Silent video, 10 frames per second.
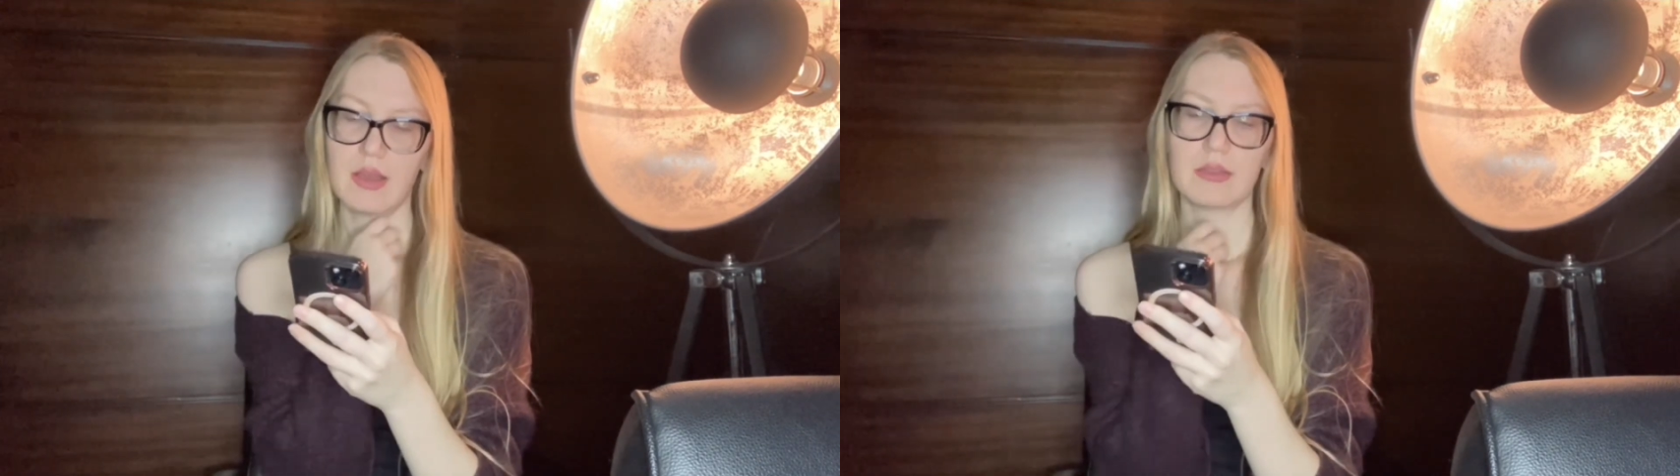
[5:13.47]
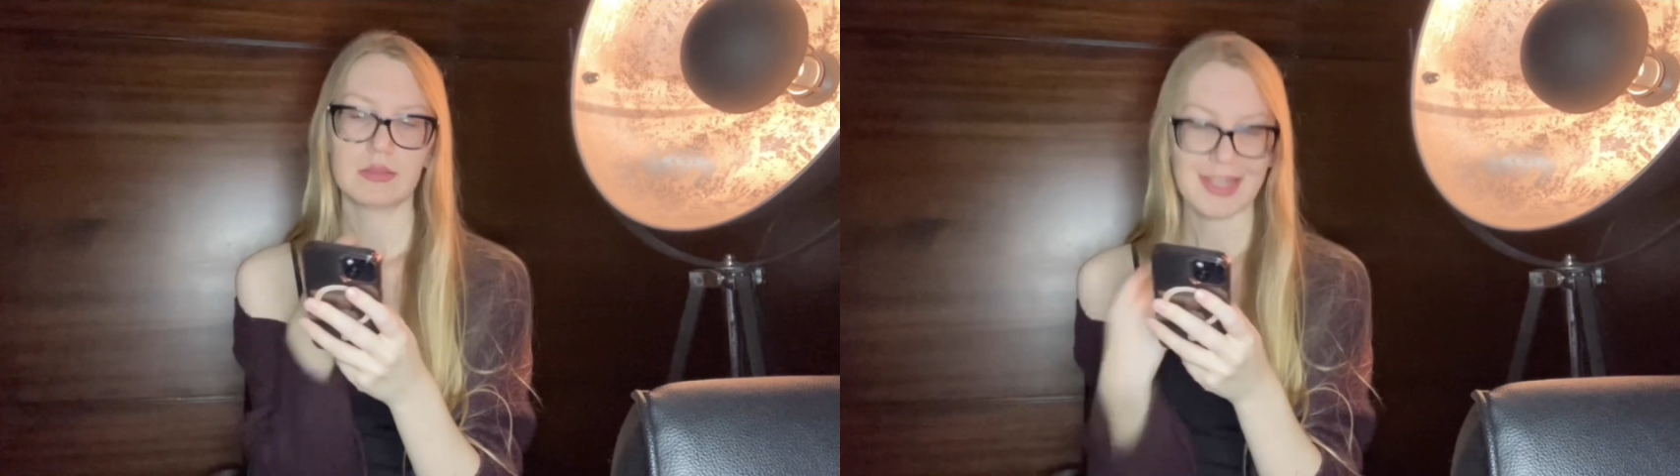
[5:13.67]

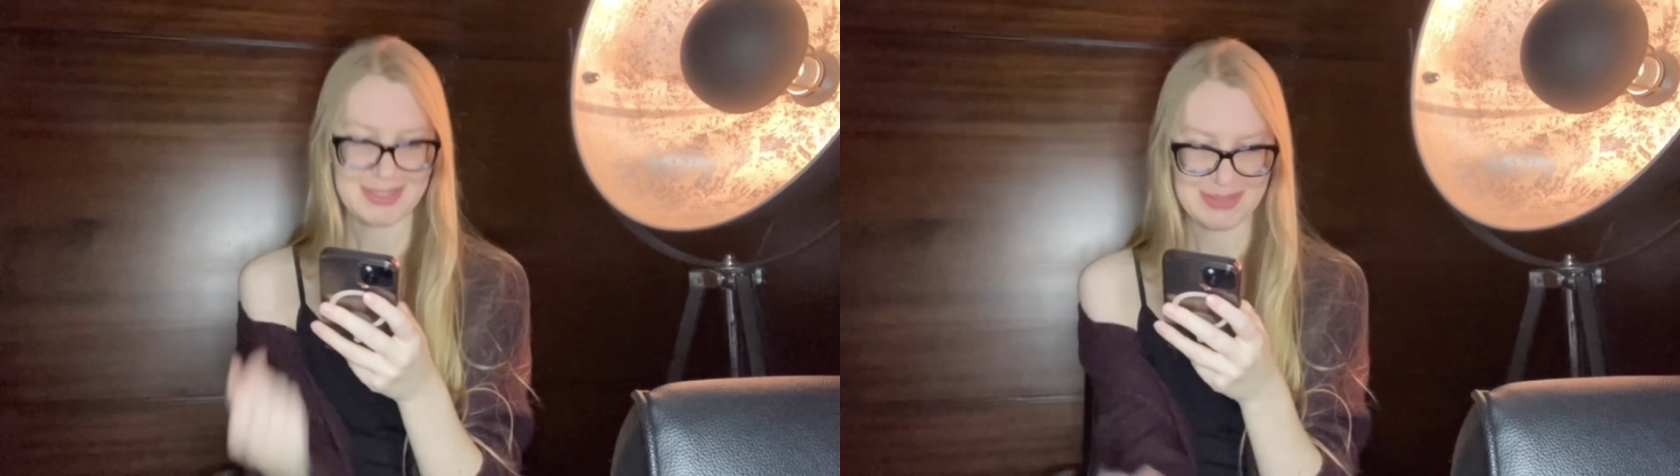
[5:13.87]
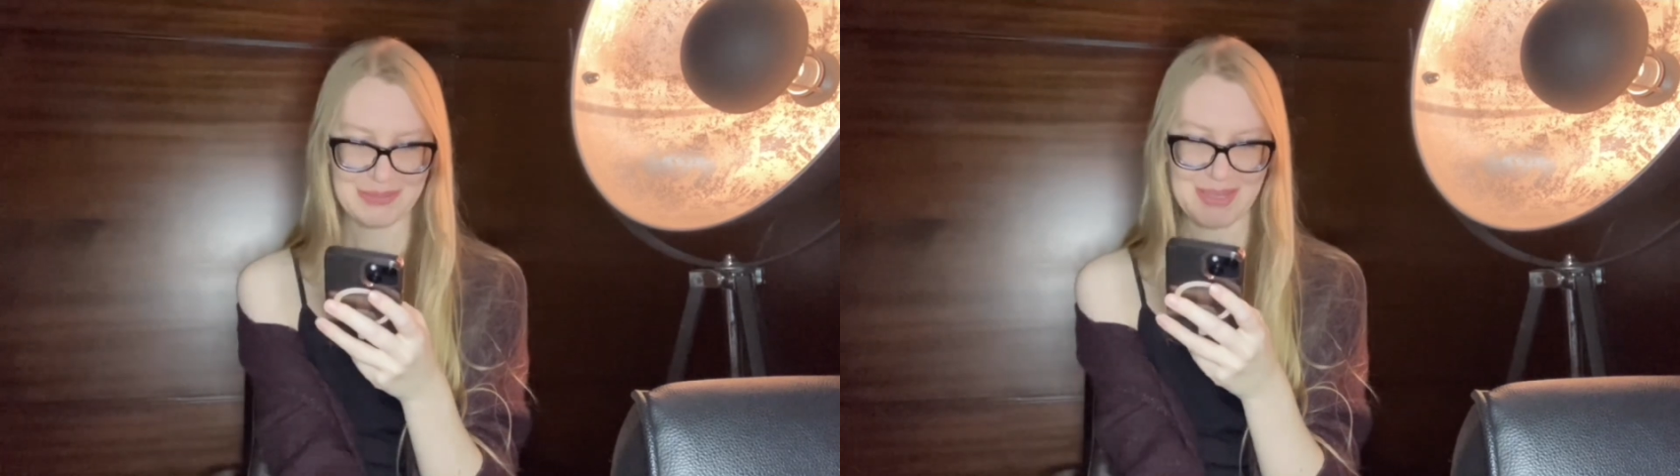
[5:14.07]

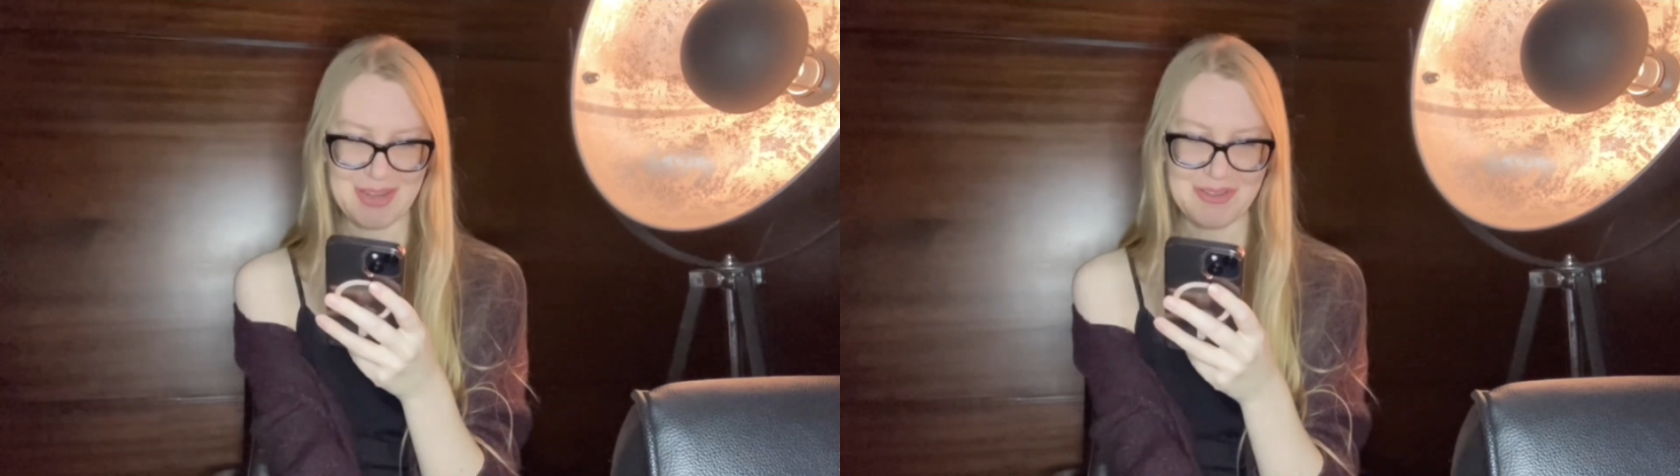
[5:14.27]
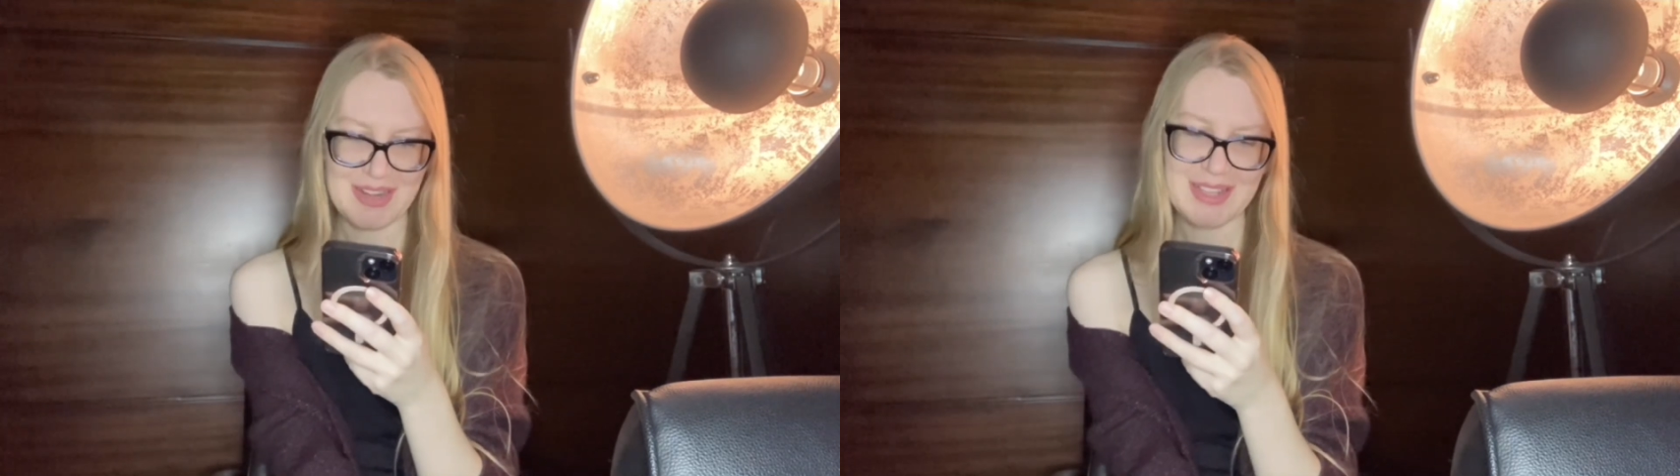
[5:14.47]
last
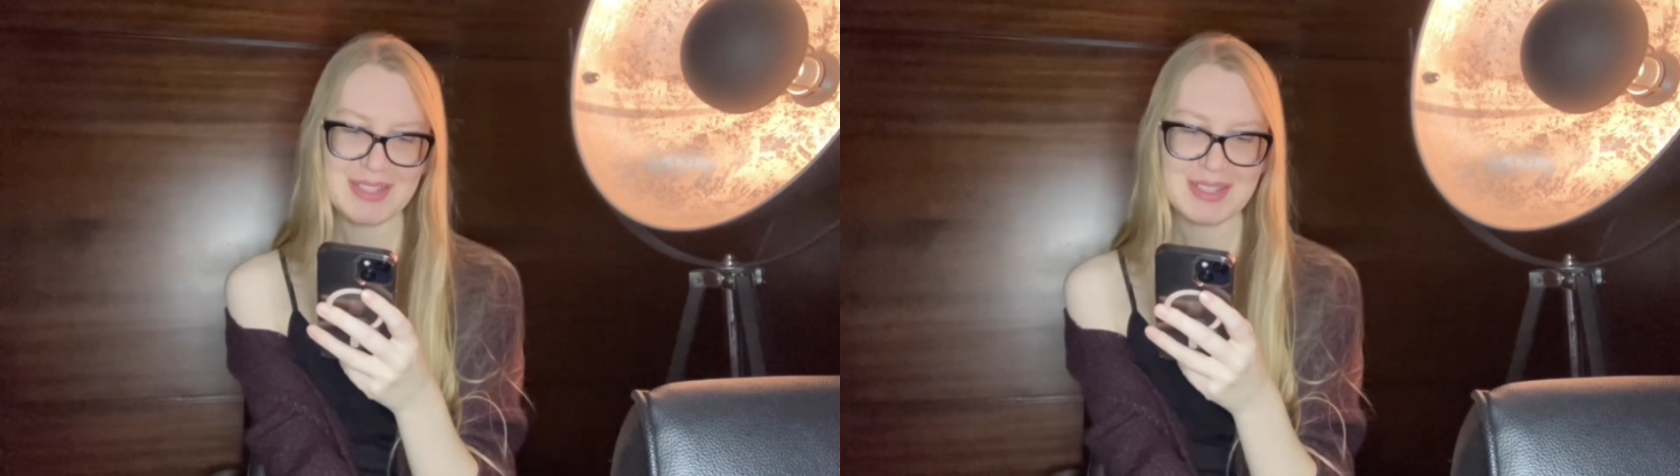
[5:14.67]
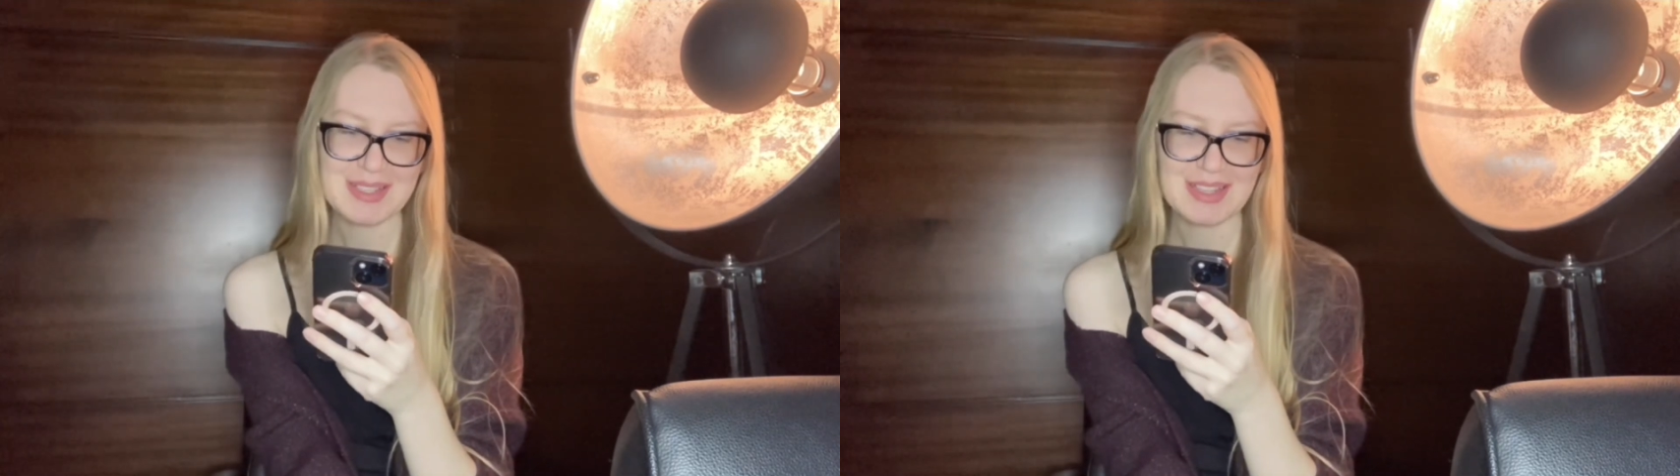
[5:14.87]

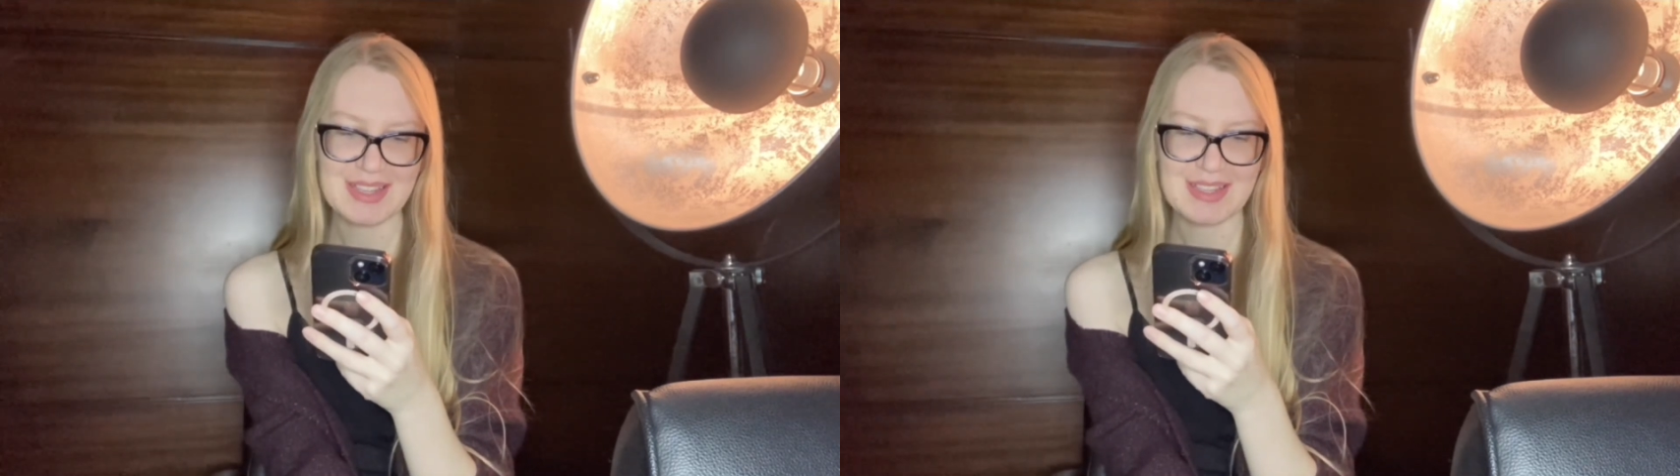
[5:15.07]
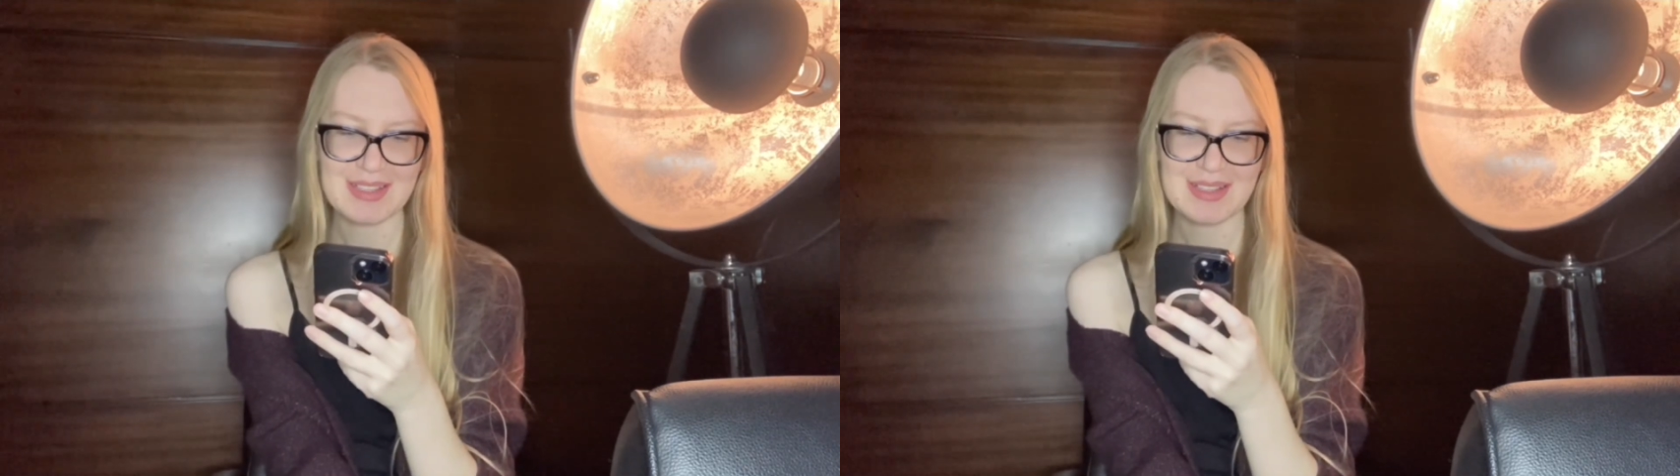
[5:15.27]
fragrance,
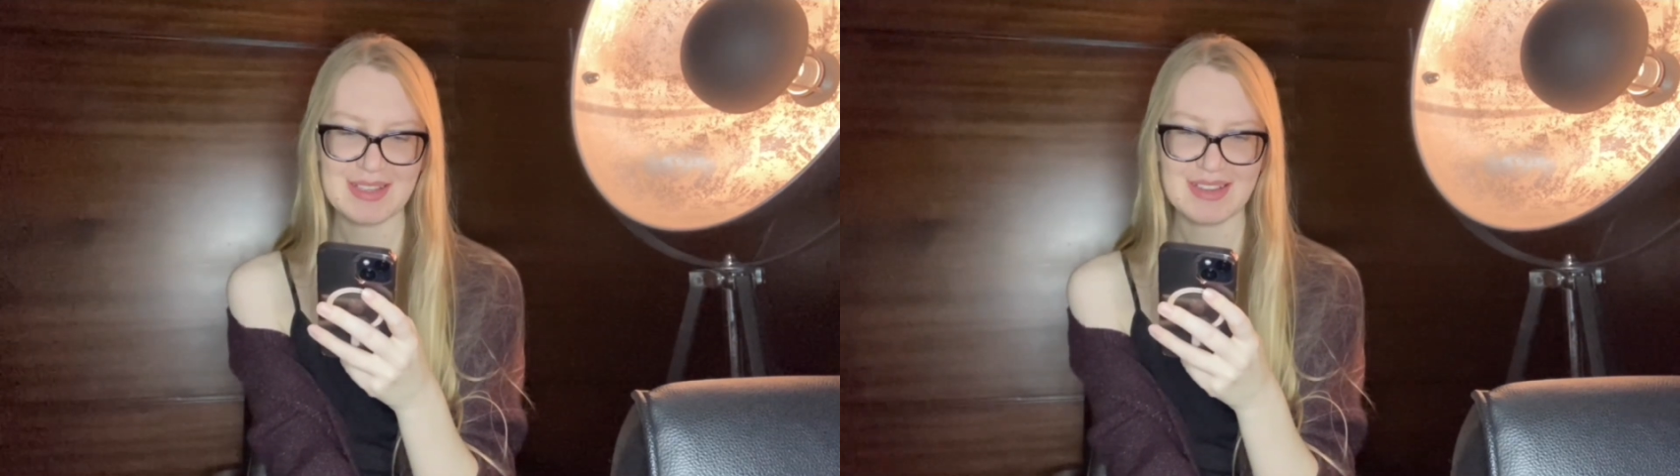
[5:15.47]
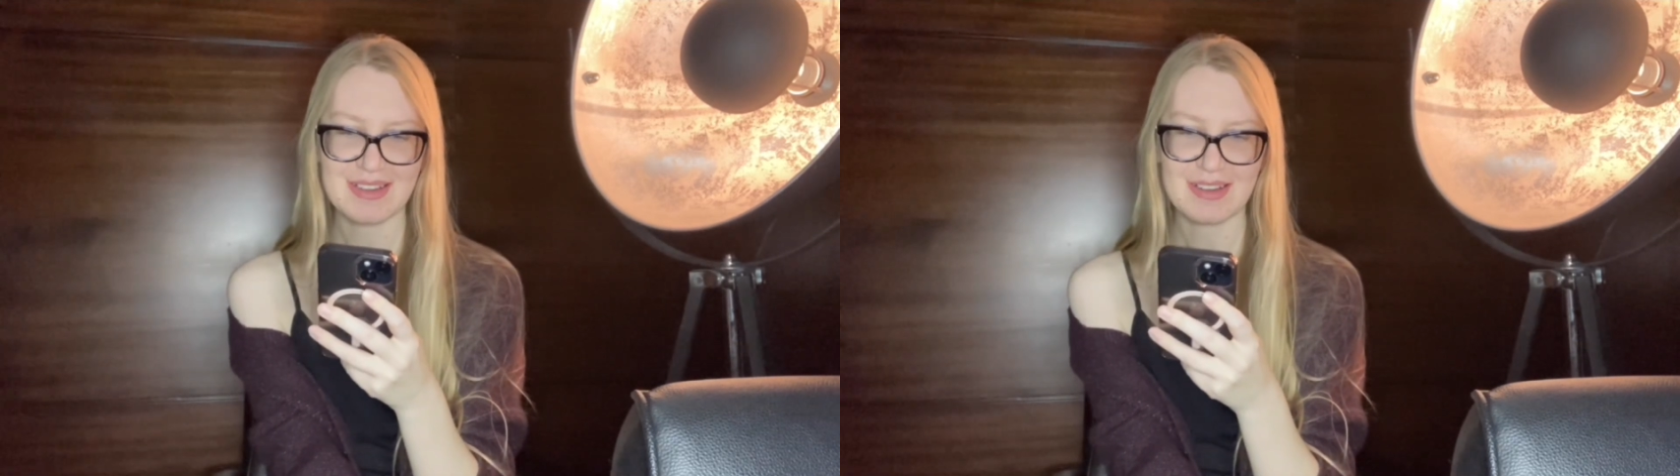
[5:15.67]
it's